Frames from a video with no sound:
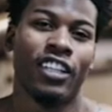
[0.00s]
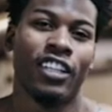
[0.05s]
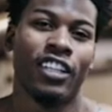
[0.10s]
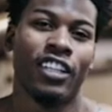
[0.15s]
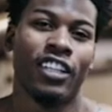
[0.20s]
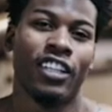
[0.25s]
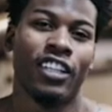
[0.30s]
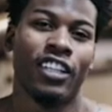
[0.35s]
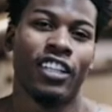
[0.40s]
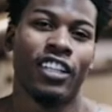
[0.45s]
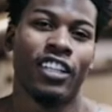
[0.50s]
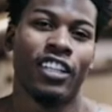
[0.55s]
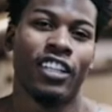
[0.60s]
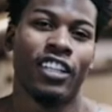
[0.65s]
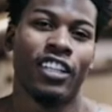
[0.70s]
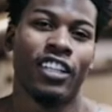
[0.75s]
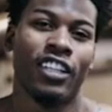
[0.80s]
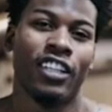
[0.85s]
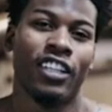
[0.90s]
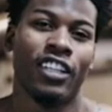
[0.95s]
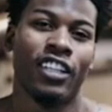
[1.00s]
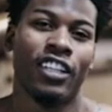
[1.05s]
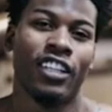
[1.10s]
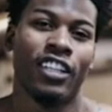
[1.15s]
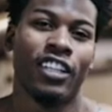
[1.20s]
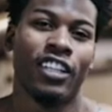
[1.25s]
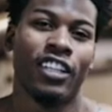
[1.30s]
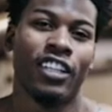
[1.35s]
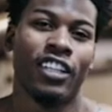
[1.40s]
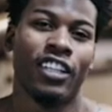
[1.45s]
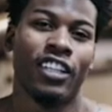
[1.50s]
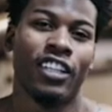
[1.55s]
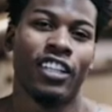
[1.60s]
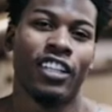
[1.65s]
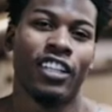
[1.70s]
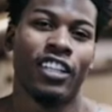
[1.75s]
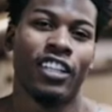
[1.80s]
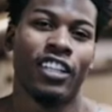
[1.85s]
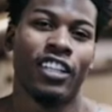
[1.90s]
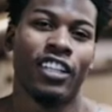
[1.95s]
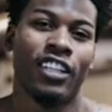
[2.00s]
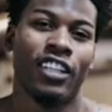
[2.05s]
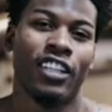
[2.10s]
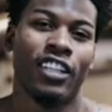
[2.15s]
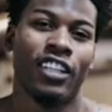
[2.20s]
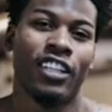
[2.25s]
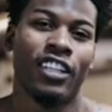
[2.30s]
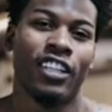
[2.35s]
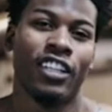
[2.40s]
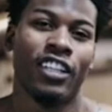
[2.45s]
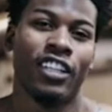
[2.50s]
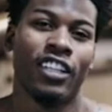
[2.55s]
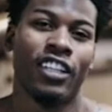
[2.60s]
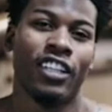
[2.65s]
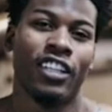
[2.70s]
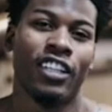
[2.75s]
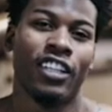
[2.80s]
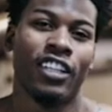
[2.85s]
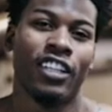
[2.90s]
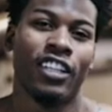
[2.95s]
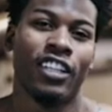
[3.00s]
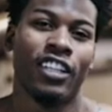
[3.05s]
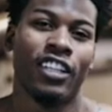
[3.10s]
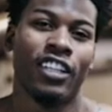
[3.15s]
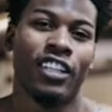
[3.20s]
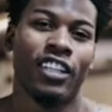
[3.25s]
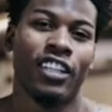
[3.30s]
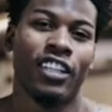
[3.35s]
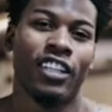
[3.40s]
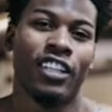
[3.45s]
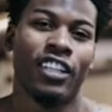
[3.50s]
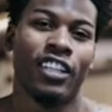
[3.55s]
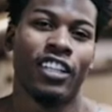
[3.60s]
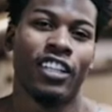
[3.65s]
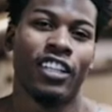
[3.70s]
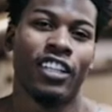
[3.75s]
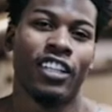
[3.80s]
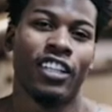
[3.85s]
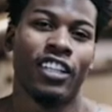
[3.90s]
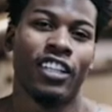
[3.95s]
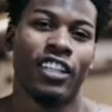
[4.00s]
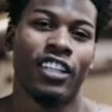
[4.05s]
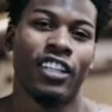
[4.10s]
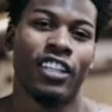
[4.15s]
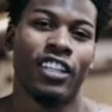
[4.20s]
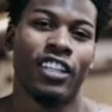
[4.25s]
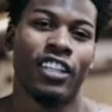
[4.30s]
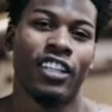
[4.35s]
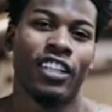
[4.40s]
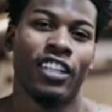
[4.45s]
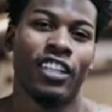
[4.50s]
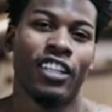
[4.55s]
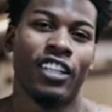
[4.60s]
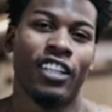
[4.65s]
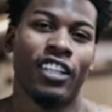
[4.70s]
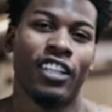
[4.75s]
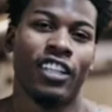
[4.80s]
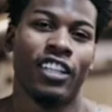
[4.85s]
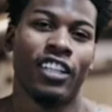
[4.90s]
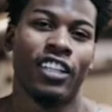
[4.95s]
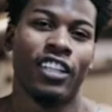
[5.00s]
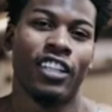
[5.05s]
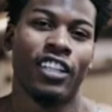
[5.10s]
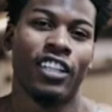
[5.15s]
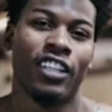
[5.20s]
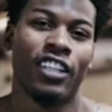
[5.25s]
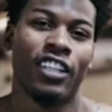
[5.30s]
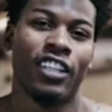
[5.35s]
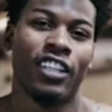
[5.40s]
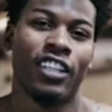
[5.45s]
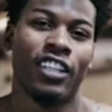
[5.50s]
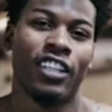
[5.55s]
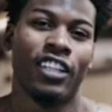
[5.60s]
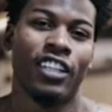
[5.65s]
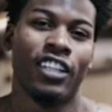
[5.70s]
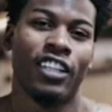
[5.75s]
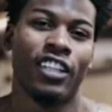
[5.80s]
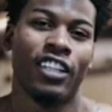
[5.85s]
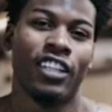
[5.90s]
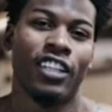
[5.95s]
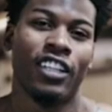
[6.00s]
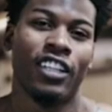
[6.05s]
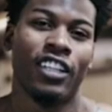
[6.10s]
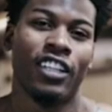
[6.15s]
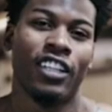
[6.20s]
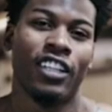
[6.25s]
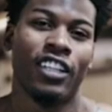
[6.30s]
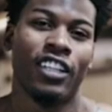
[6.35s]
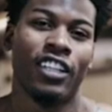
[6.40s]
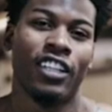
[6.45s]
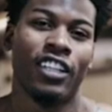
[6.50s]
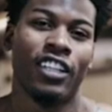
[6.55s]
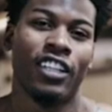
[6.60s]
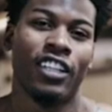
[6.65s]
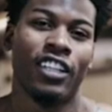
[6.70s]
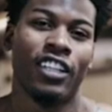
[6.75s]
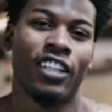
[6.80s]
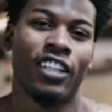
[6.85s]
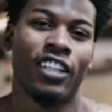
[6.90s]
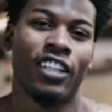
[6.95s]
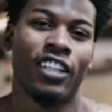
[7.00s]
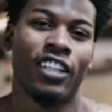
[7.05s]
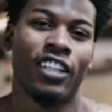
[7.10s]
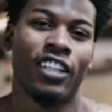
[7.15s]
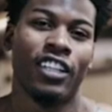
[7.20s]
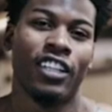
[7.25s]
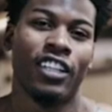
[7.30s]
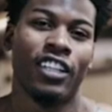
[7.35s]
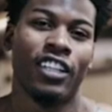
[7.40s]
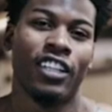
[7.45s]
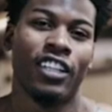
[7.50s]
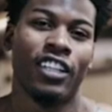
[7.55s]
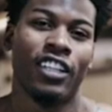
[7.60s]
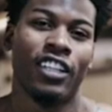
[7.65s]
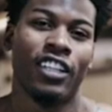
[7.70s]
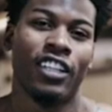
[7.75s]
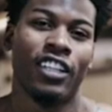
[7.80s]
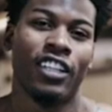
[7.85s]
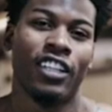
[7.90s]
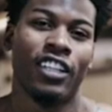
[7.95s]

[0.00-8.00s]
(silent)